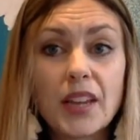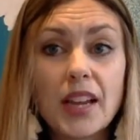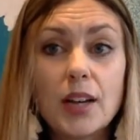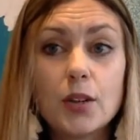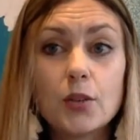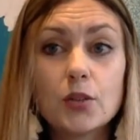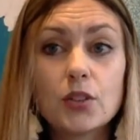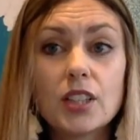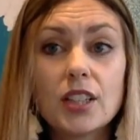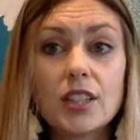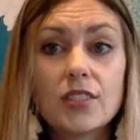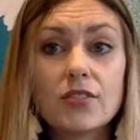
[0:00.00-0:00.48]
I
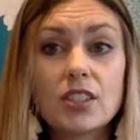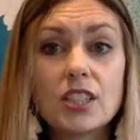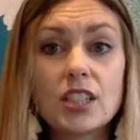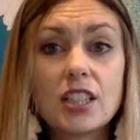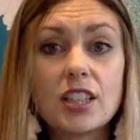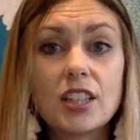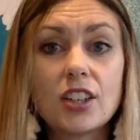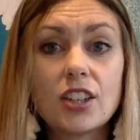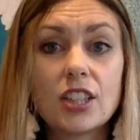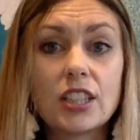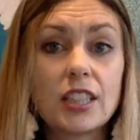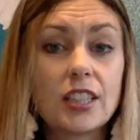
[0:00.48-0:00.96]
would love to
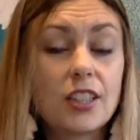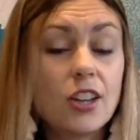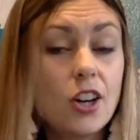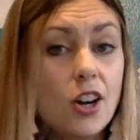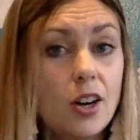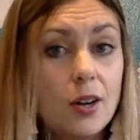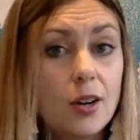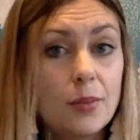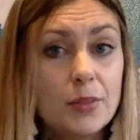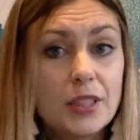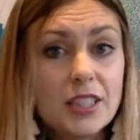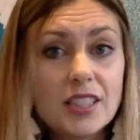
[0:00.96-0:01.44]
hear any
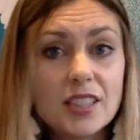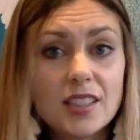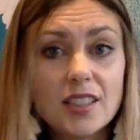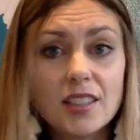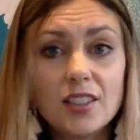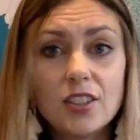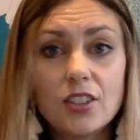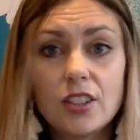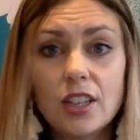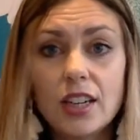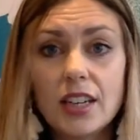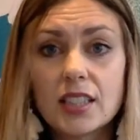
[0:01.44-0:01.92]
comments that
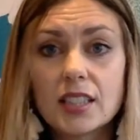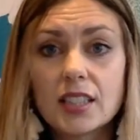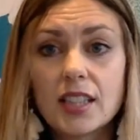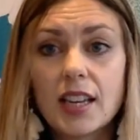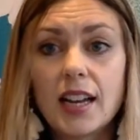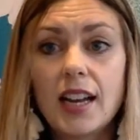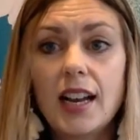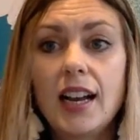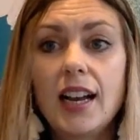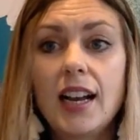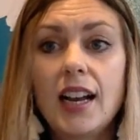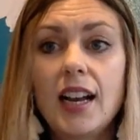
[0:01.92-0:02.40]
you guys
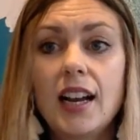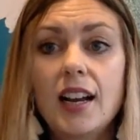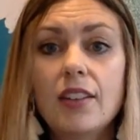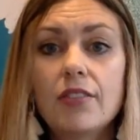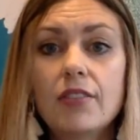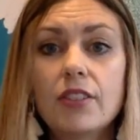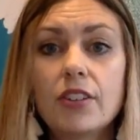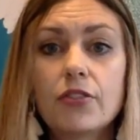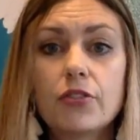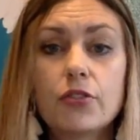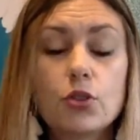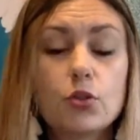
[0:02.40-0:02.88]

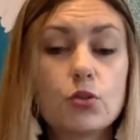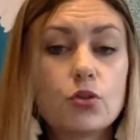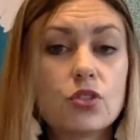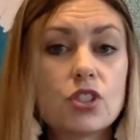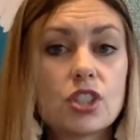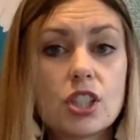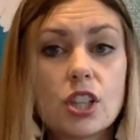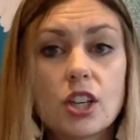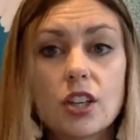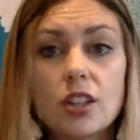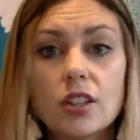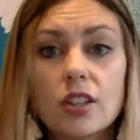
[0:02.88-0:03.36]
have, if you've
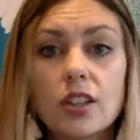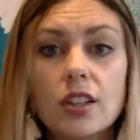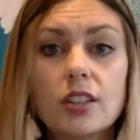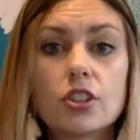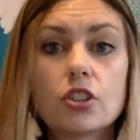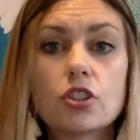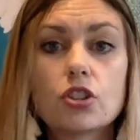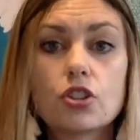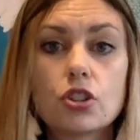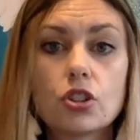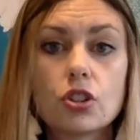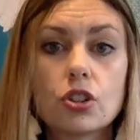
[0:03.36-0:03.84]
started on
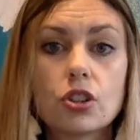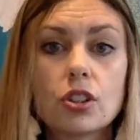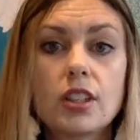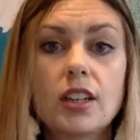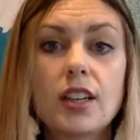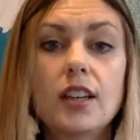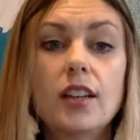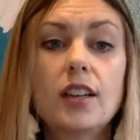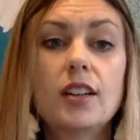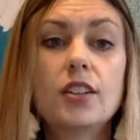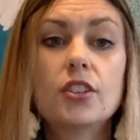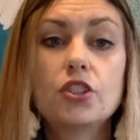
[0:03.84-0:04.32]
your
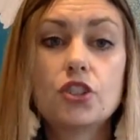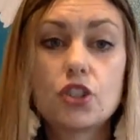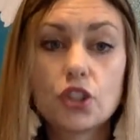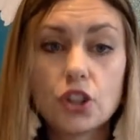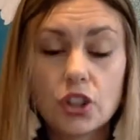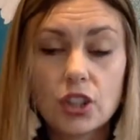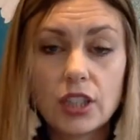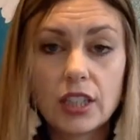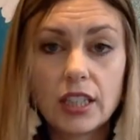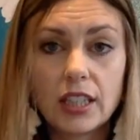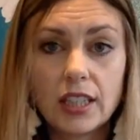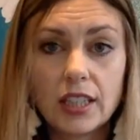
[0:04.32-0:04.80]

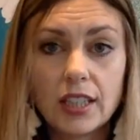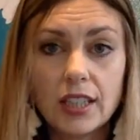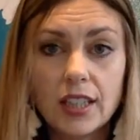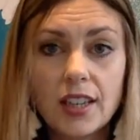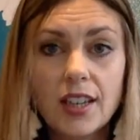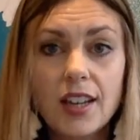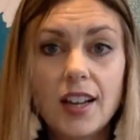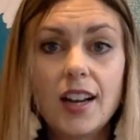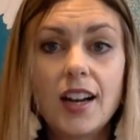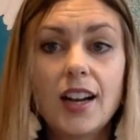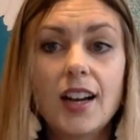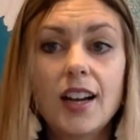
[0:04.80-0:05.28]
journey
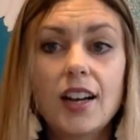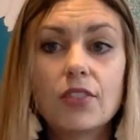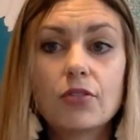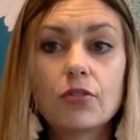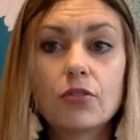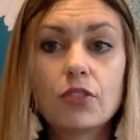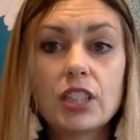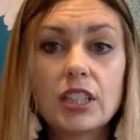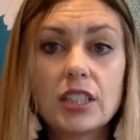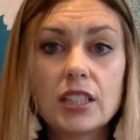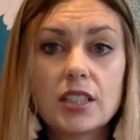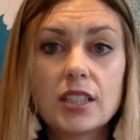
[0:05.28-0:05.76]
of
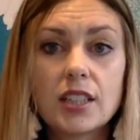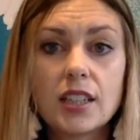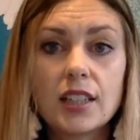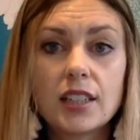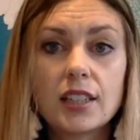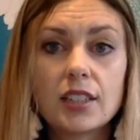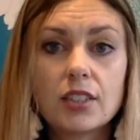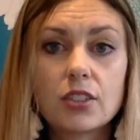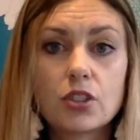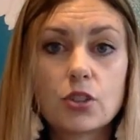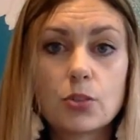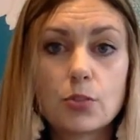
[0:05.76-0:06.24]

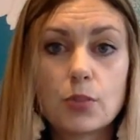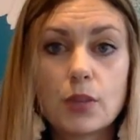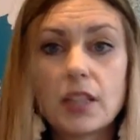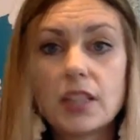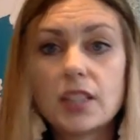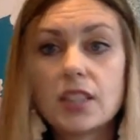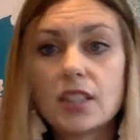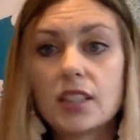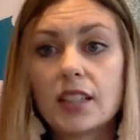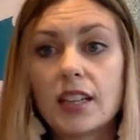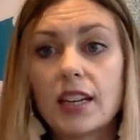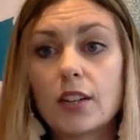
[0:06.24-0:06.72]
redesigning your
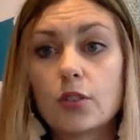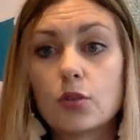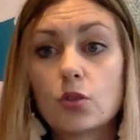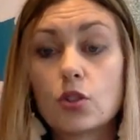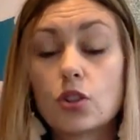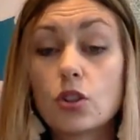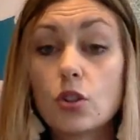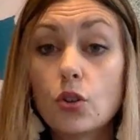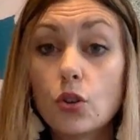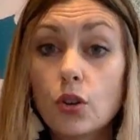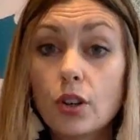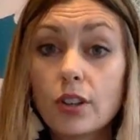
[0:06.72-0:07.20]
space and how it's
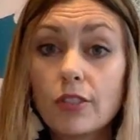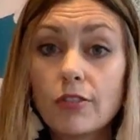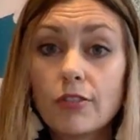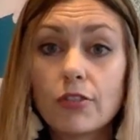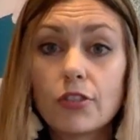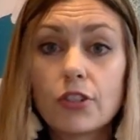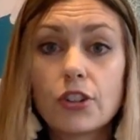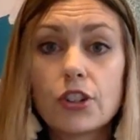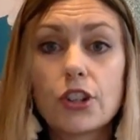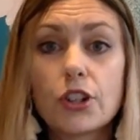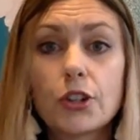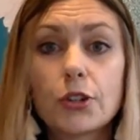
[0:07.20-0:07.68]
going
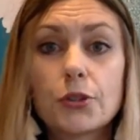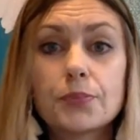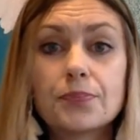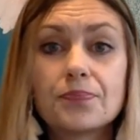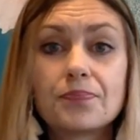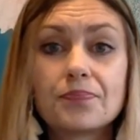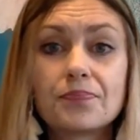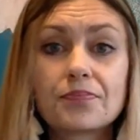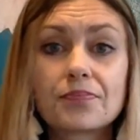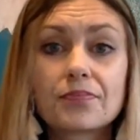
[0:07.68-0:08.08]
for you,